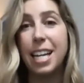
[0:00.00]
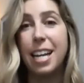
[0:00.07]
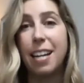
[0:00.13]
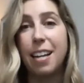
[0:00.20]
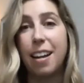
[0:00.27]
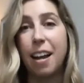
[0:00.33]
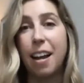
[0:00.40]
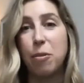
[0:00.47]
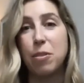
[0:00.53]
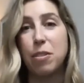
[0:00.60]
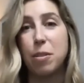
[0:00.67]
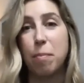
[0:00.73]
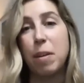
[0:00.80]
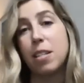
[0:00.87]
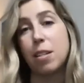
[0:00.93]
And I was
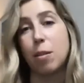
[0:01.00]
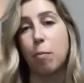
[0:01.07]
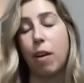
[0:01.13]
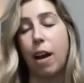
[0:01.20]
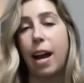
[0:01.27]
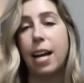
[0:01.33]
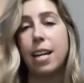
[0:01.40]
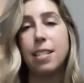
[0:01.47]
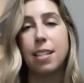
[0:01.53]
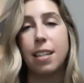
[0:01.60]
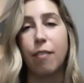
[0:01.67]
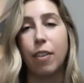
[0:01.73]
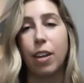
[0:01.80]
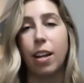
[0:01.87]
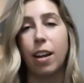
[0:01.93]
a bit surprised
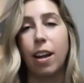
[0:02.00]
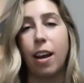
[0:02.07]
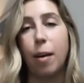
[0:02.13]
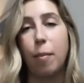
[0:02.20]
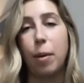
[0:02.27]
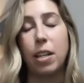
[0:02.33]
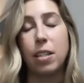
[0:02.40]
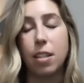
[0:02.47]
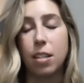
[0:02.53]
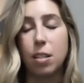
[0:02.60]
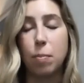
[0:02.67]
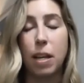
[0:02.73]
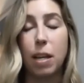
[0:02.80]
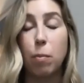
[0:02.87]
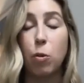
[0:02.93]
given I
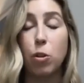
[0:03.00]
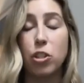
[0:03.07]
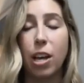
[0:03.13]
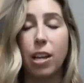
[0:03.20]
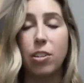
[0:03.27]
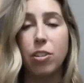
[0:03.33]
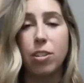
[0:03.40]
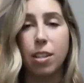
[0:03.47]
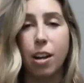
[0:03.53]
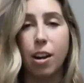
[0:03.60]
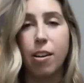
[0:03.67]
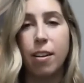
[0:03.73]
anticipated more challenges there.